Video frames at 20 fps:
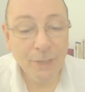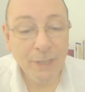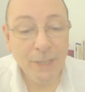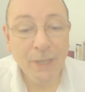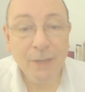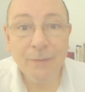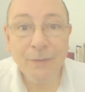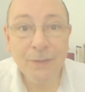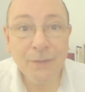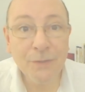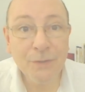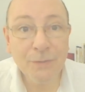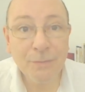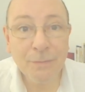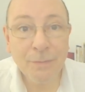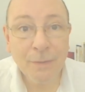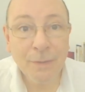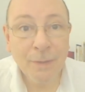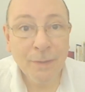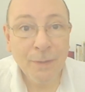courage
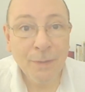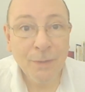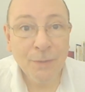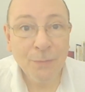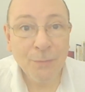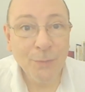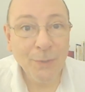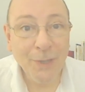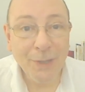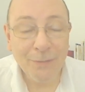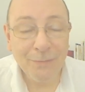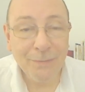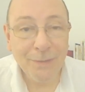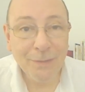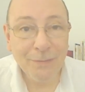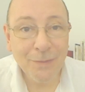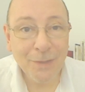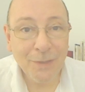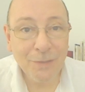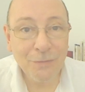without
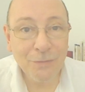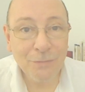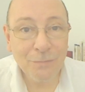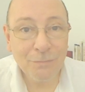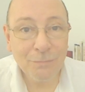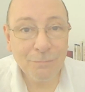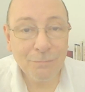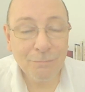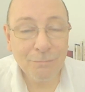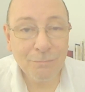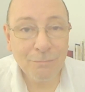foundation,